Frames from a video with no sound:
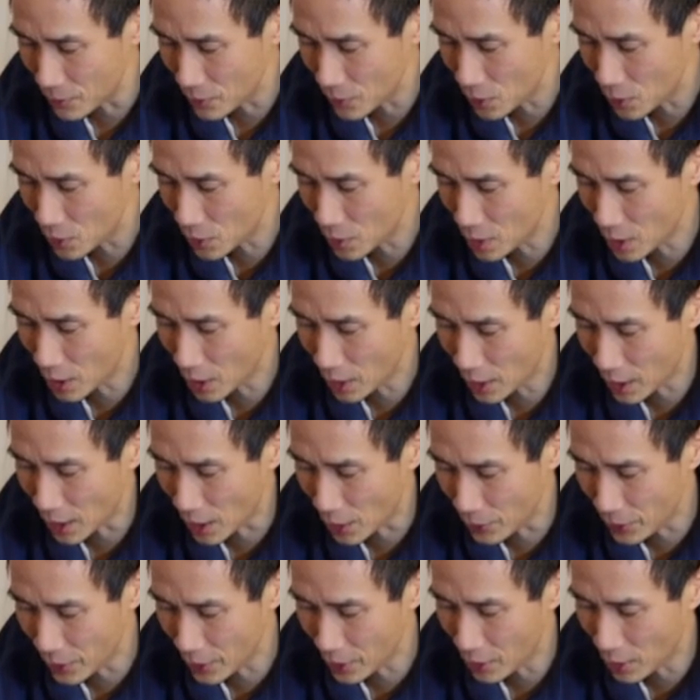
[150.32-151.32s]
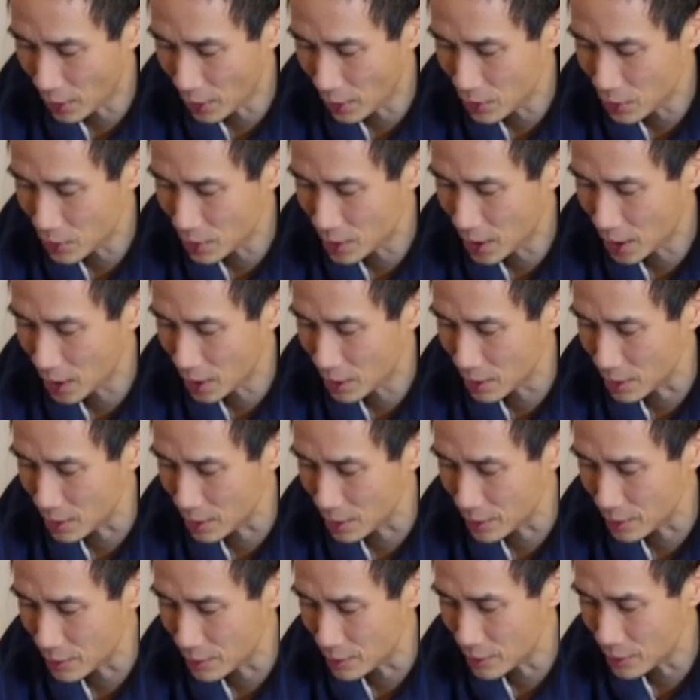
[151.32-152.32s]
You cut out the card. You take
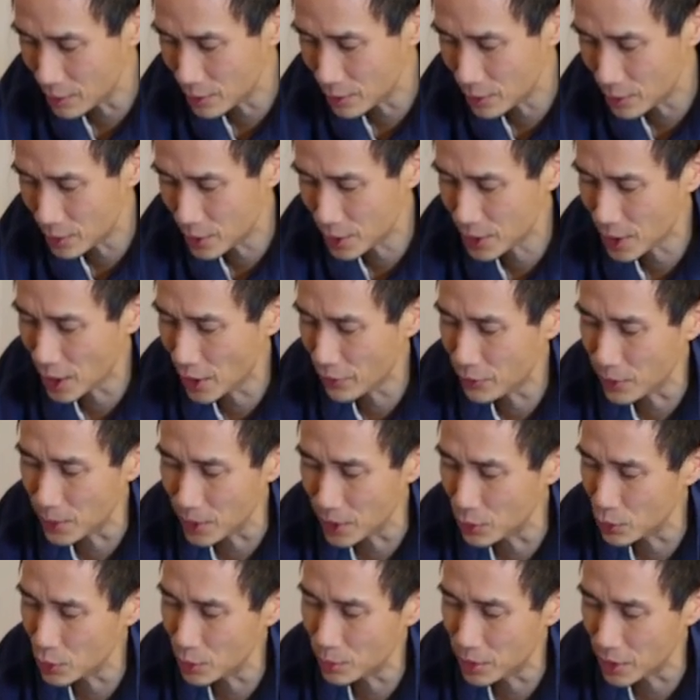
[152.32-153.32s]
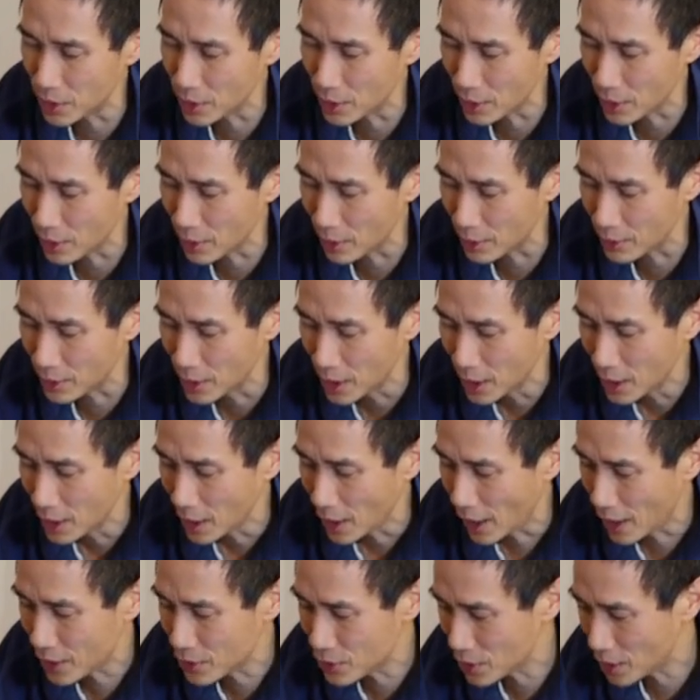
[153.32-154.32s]
it doesn't have to be a duplicate card.
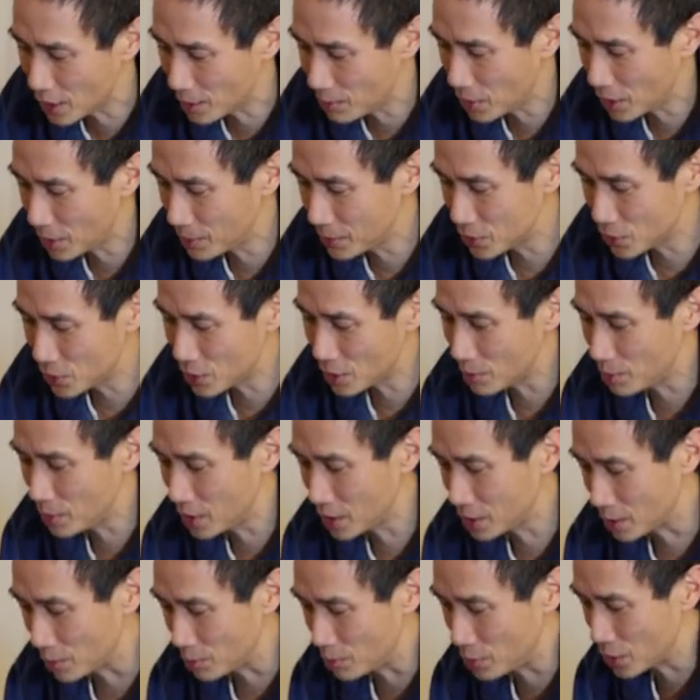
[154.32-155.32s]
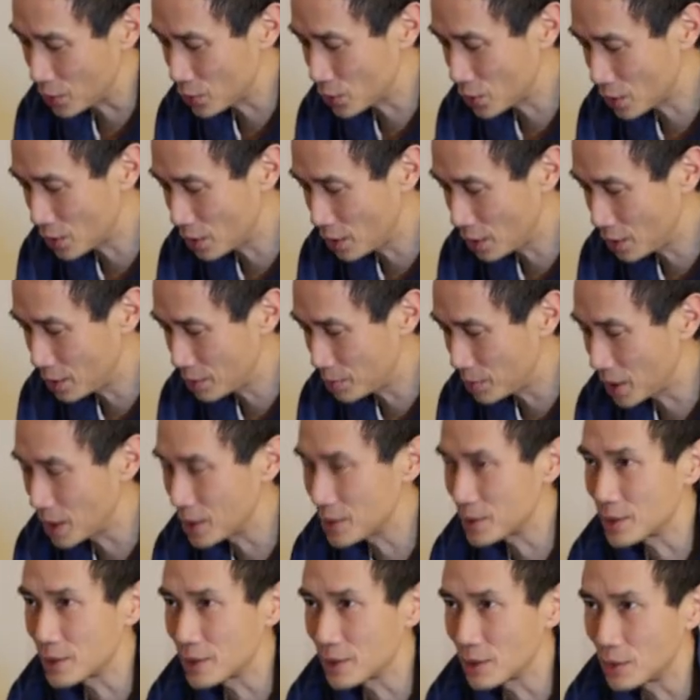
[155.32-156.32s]
Actually, I probably should have picked a picture card
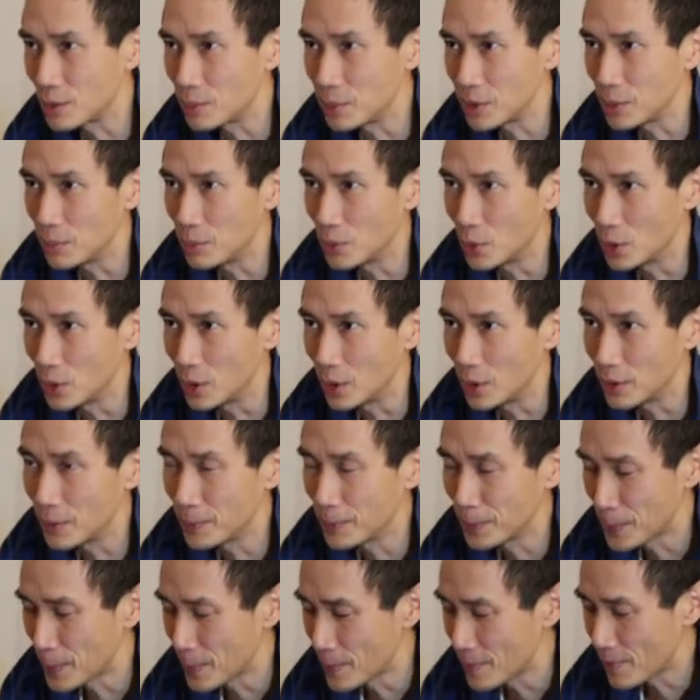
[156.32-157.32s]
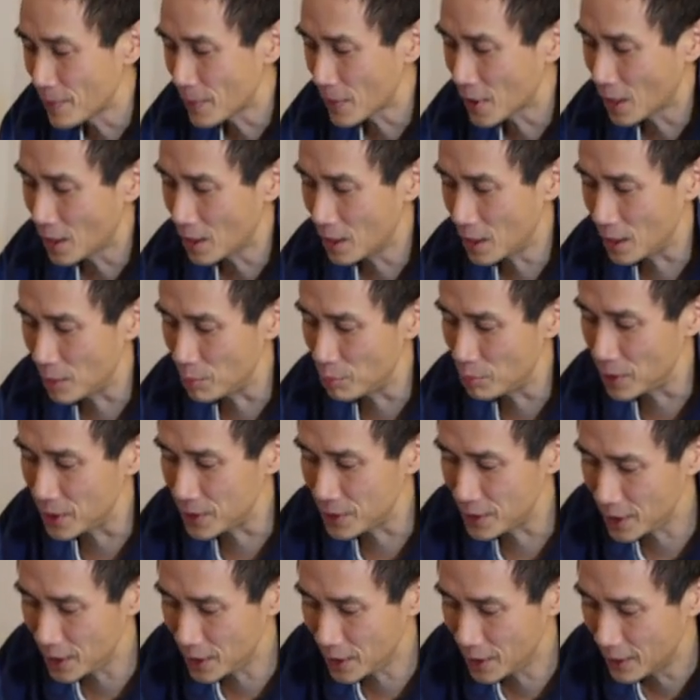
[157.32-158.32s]
because it's a little bit more
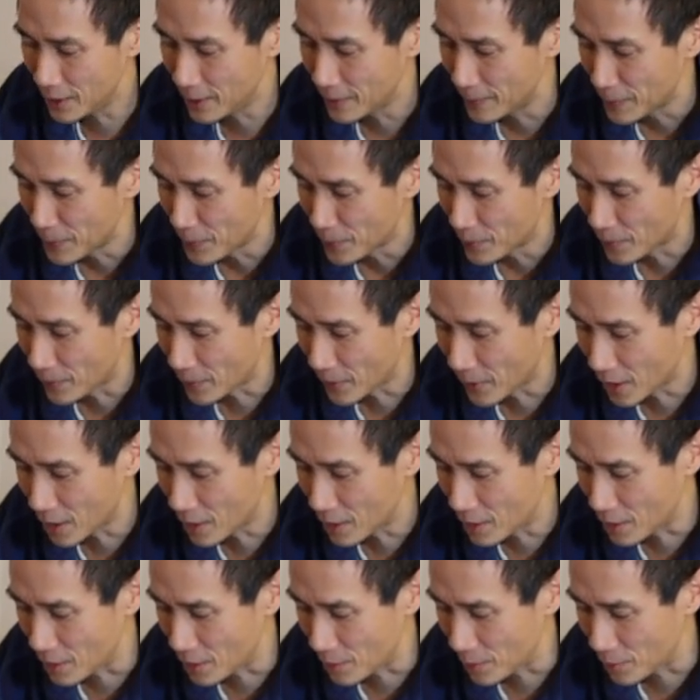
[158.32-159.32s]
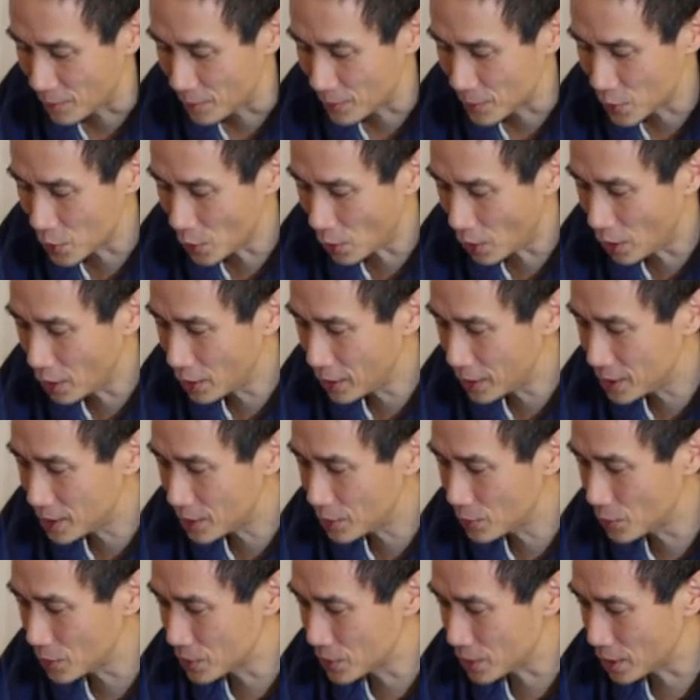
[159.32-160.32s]
busy. So all I
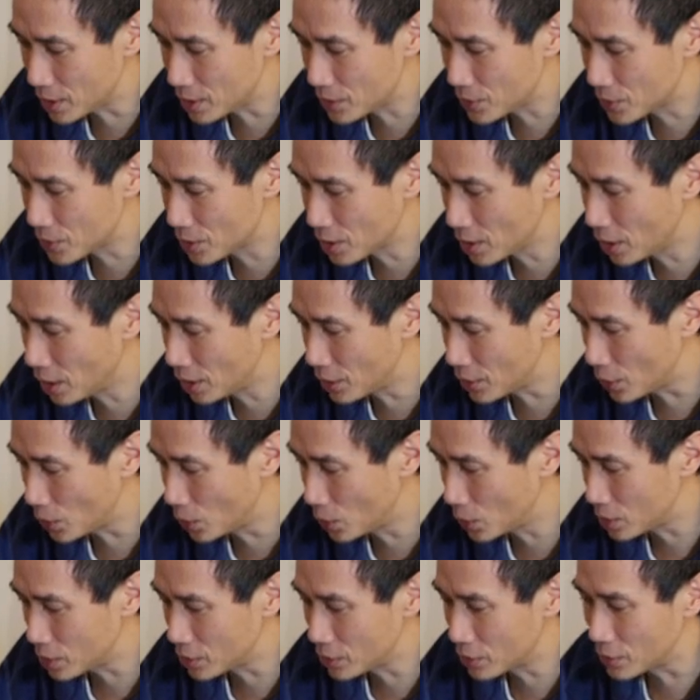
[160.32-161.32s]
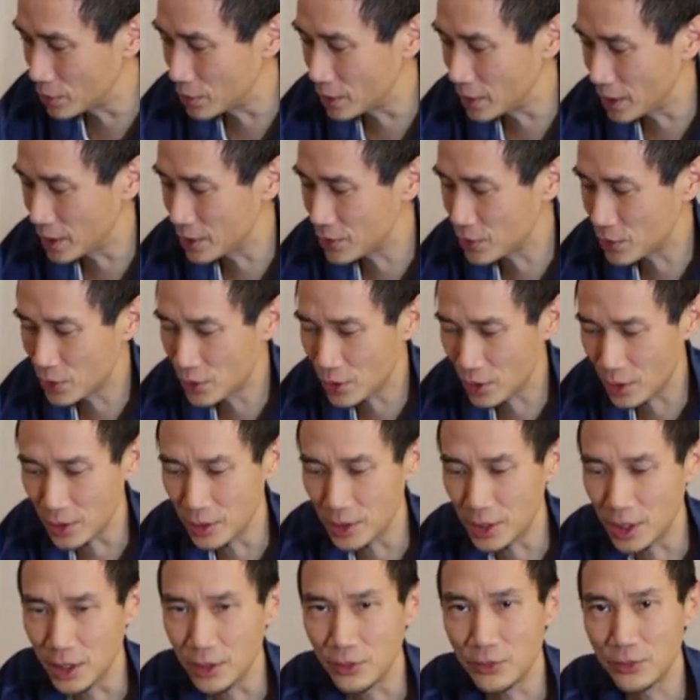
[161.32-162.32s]
did was I just cut a hole. Literally, I just took a
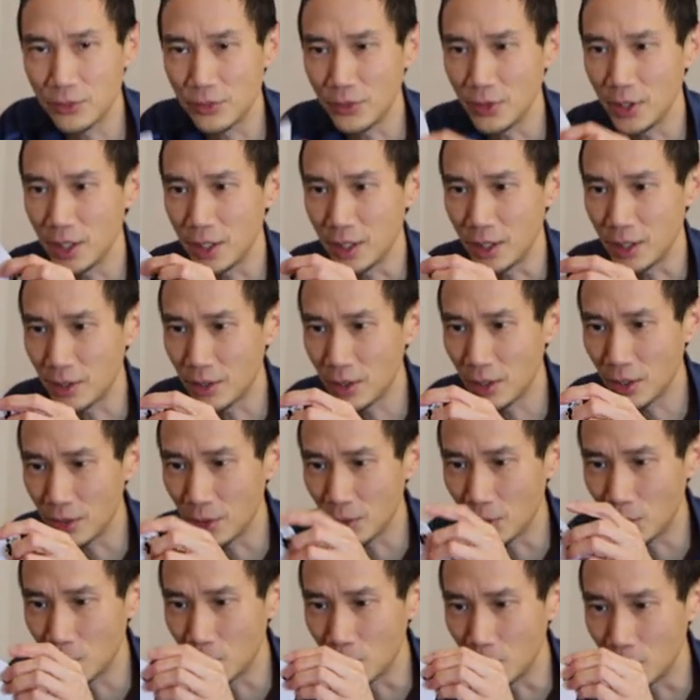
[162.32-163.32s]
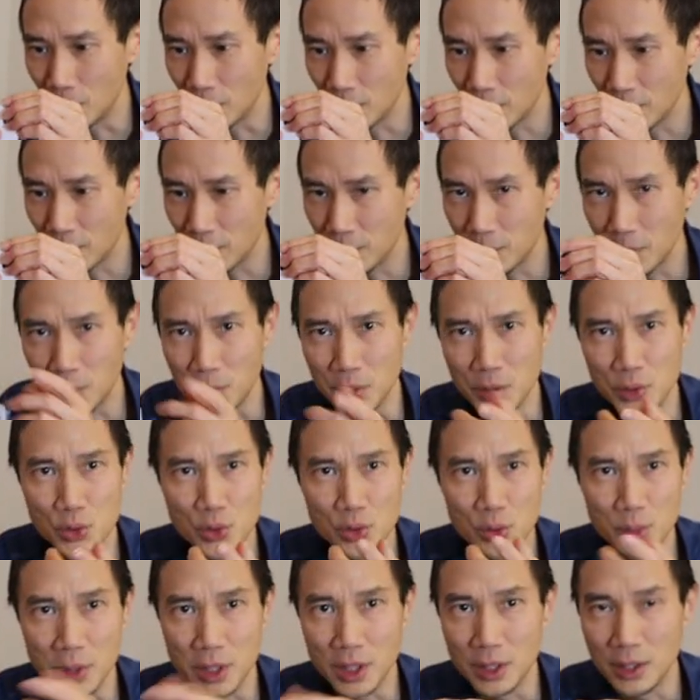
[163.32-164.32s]
knife and I cut a hole. You might want to
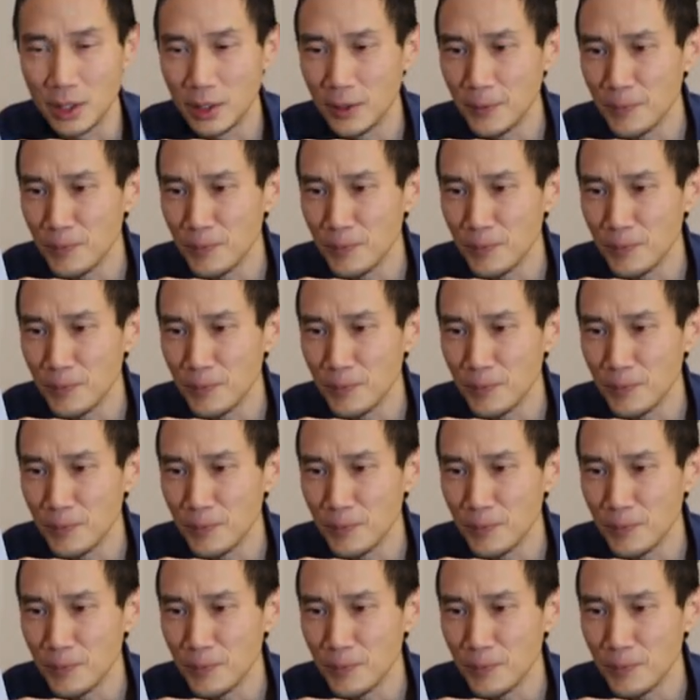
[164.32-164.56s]
zoom in.